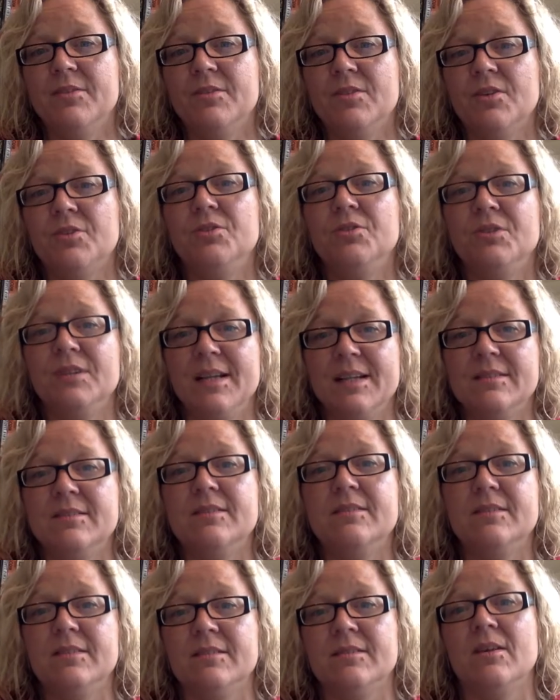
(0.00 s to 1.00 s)
So you'll need
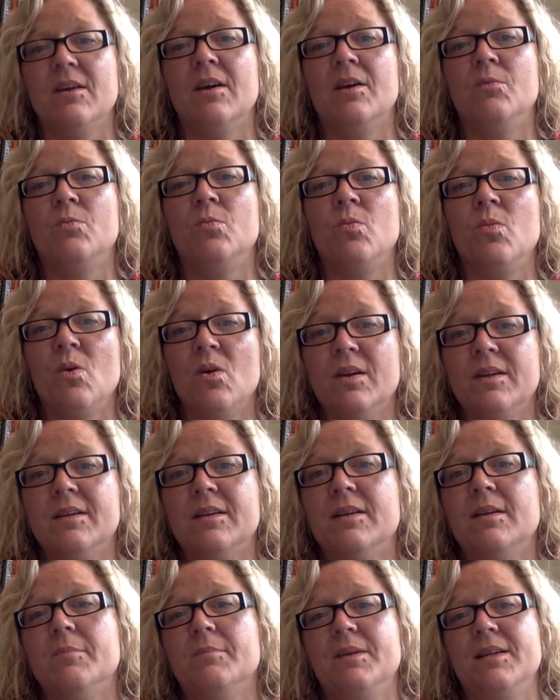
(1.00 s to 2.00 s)
to decide what
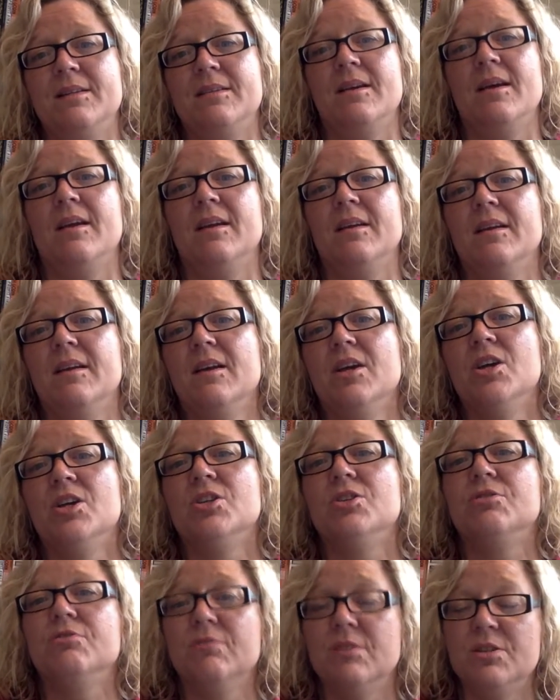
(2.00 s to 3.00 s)
can be done
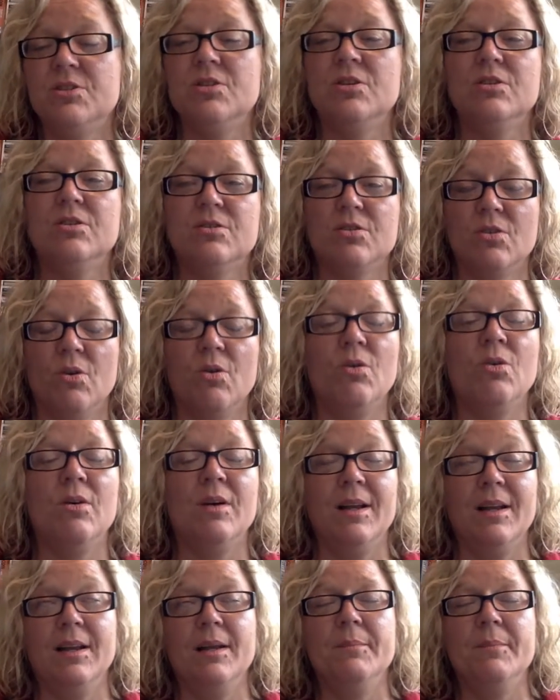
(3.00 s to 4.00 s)
to reduce or
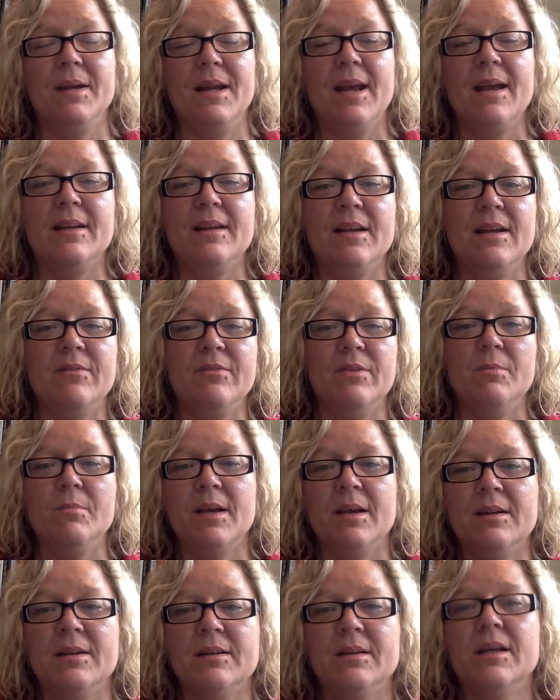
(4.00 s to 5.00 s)
eliminate, even
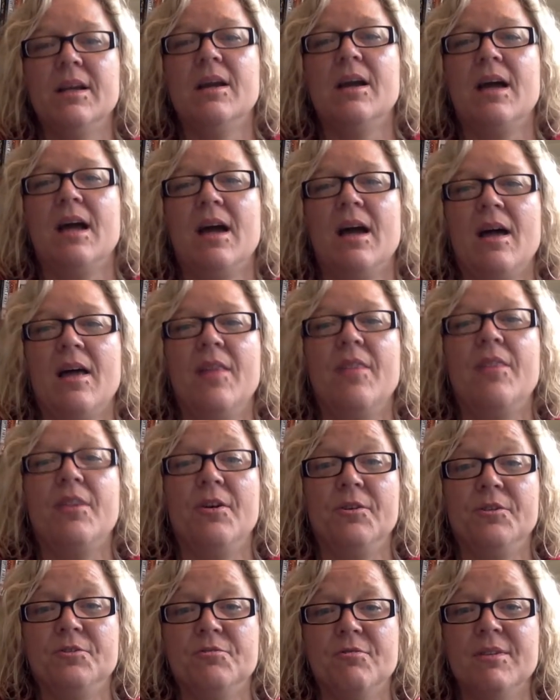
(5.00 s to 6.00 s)
better,
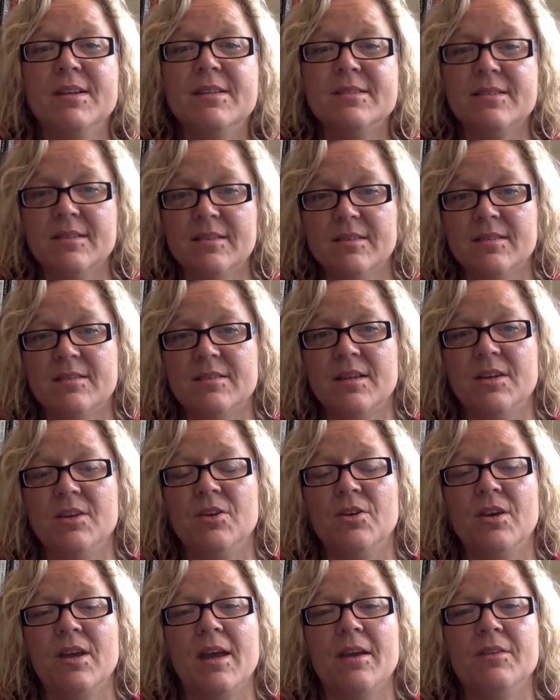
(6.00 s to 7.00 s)
those risks that
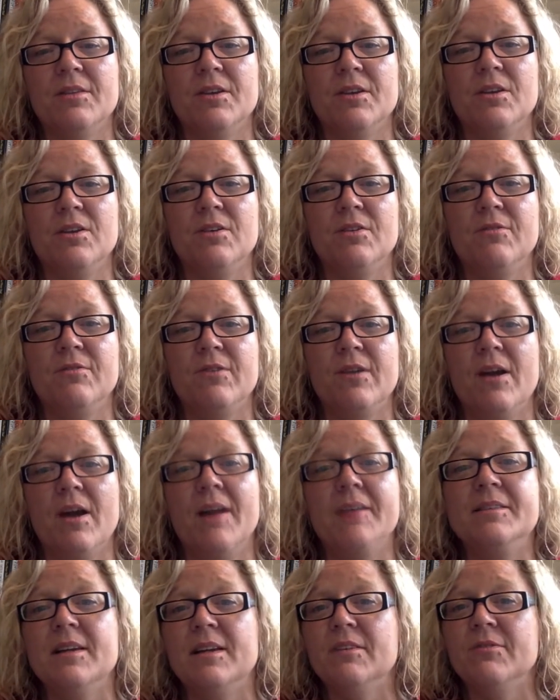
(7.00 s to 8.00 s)
you've
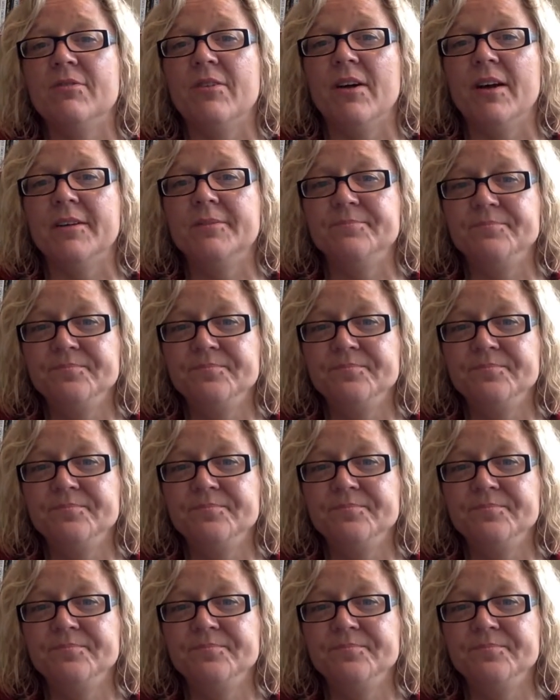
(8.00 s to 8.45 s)
identified.